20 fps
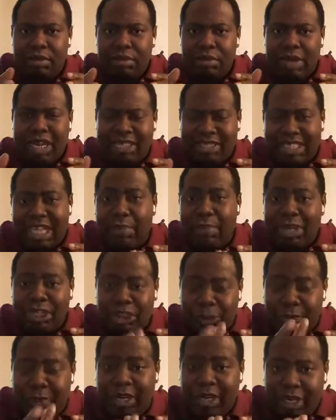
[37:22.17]
established
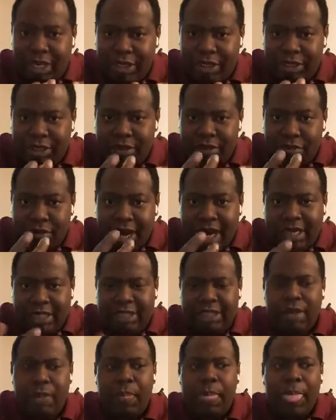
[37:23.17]
speakers,
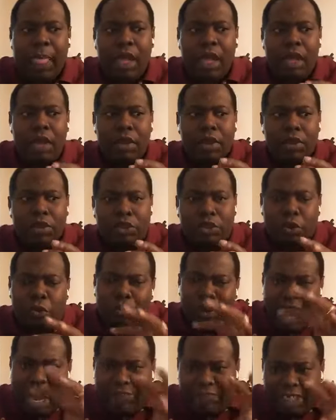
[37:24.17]
right? So
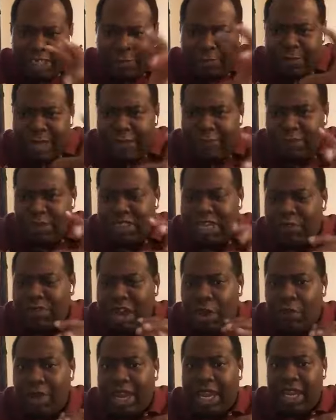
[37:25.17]
we have these platforms that we
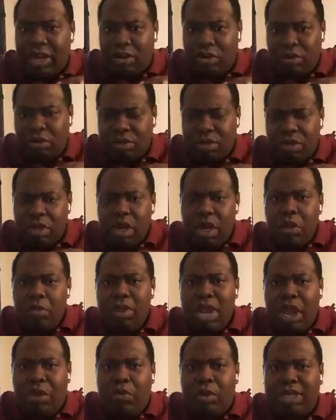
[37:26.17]
are working on.
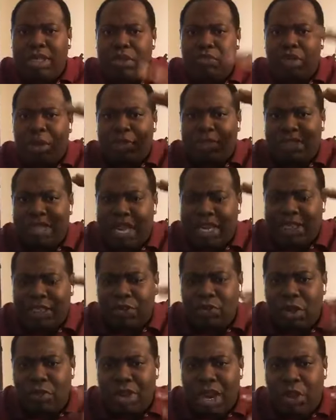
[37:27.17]
We are creating websites
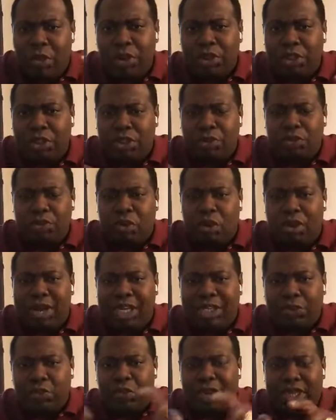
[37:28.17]
where we are going to
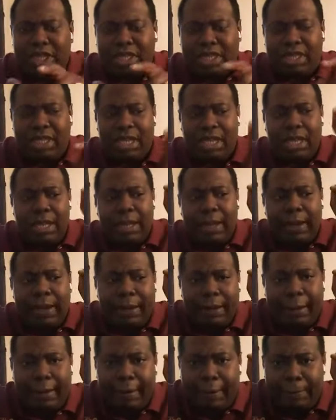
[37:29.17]
connect with
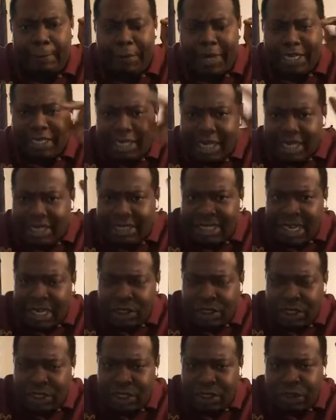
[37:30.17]
international
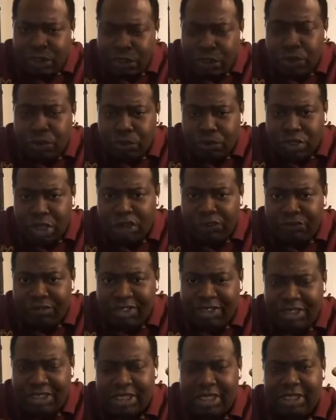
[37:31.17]
schools and
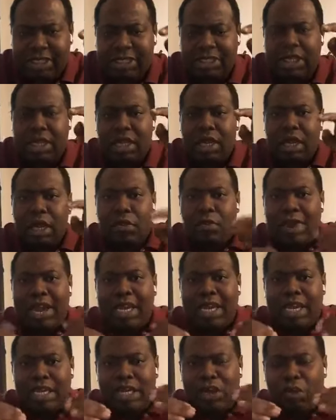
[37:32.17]
universities, where
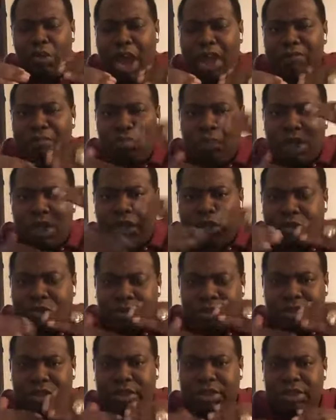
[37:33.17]
they will have
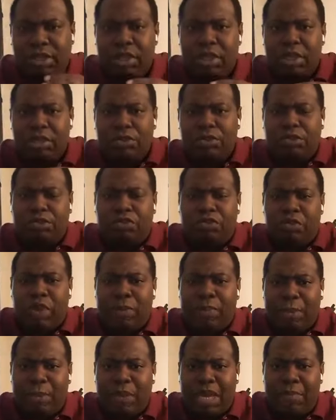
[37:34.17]
models to train
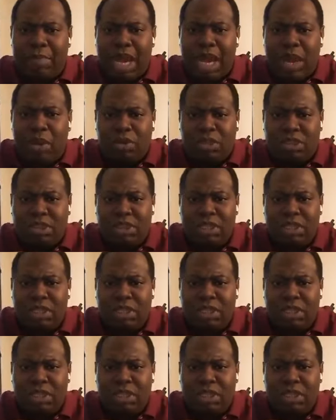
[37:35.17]
people about